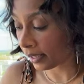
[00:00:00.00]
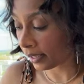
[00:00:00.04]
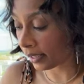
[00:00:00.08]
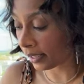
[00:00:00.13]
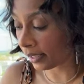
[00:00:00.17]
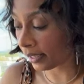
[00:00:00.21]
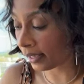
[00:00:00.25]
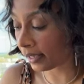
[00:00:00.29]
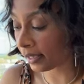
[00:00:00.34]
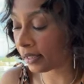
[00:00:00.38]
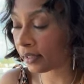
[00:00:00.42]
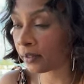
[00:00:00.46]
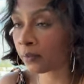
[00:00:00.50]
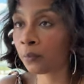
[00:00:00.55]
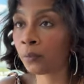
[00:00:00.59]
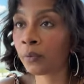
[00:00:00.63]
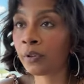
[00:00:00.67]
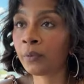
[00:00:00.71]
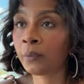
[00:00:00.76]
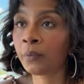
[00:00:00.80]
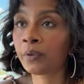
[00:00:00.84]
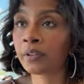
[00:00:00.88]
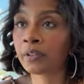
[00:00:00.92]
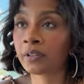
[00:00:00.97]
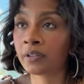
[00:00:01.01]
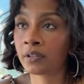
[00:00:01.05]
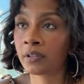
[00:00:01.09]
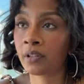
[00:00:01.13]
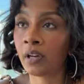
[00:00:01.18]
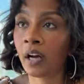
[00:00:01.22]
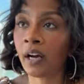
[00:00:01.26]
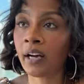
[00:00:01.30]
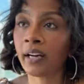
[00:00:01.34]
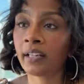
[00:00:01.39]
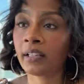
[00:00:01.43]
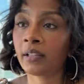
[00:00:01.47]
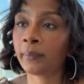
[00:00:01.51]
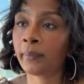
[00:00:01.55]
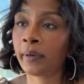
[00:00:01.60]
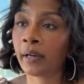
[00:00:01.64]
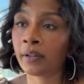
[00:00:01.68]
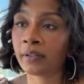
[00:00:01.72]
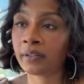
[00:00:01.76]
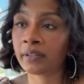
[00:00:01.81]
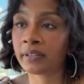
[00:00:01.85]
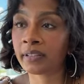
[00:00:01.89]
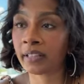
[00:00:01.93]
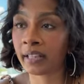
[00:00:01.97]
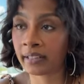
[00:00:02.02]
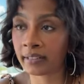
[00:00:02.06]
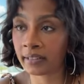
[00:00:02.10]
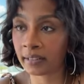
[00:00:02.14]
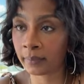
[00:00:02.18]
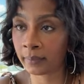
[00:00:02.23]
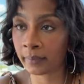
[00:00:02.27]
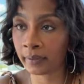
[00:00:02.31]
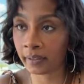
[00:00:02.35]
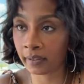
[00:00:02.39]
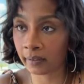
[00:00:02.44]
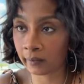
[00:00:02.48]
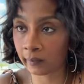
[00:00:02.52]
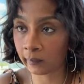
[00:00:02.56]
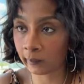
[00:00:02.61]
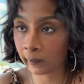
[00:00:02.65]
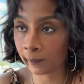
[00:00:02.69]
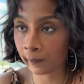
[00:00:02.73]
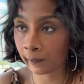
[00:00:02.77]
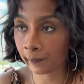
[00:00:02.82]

And when we're talking about Jezebel,